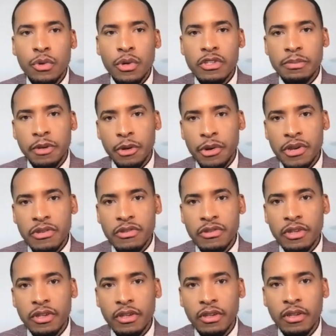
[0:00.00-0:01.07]

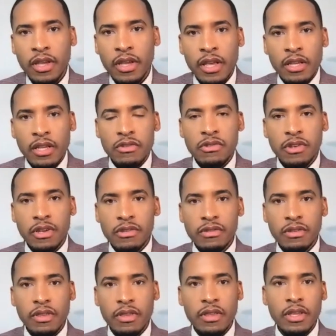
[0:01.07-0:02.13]
experiencing
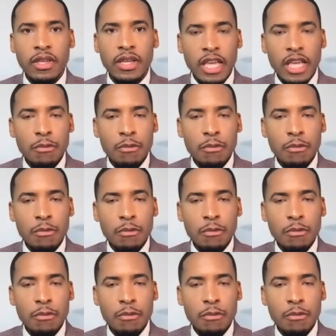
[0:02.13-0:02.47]
just the